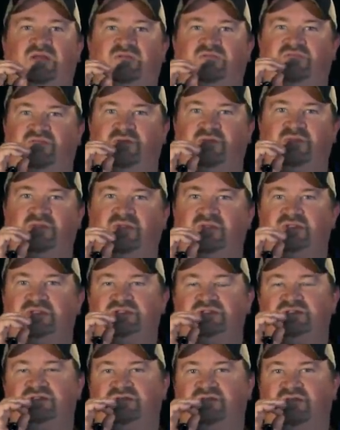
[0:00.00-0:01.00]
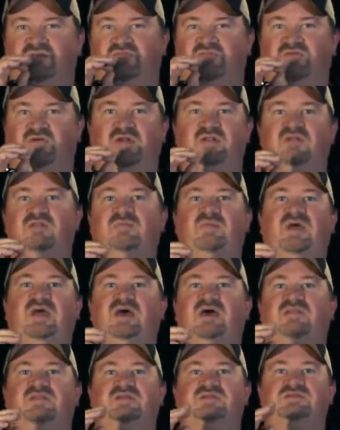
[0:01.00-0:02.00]
from the from the front of the
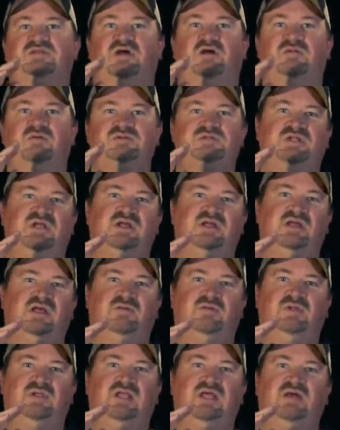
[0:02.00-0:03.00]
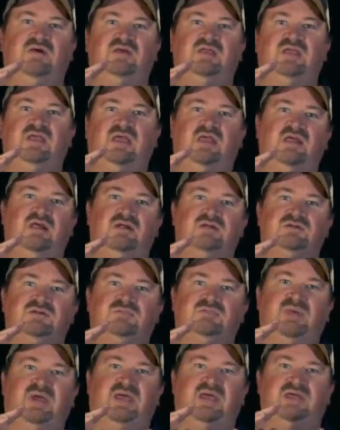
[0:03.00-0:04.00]
mouth. It's almost like I'm allowing air to
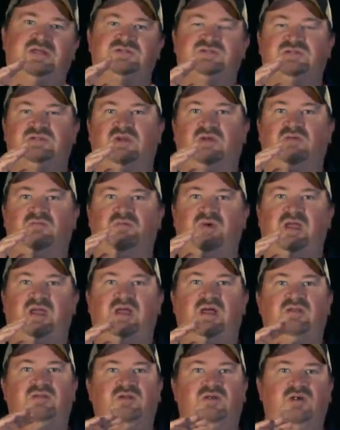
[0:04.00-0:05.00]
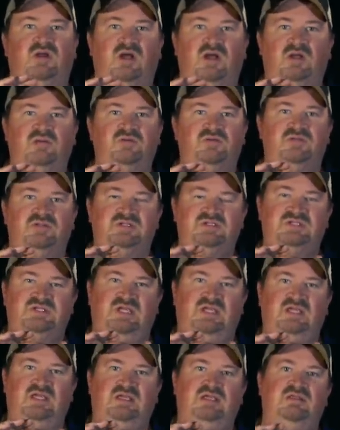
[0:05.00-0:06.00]
pass around or under the
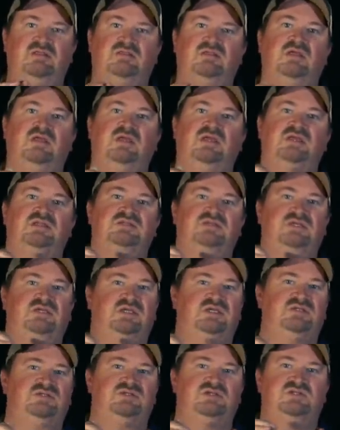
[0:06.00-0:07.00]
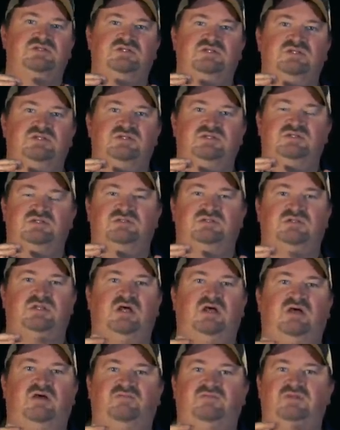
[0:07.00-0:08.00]
teeth to get just as
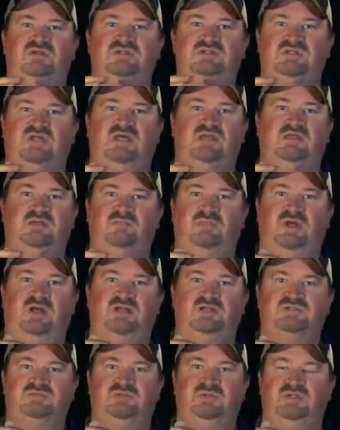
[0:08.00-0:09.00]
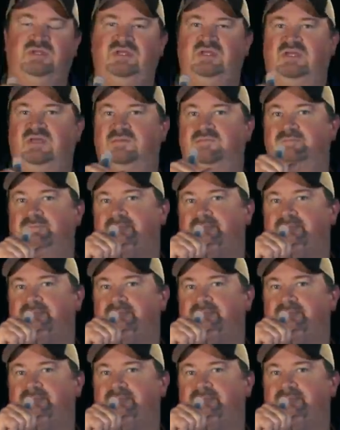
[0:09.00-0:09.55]
soft as I can possibly get.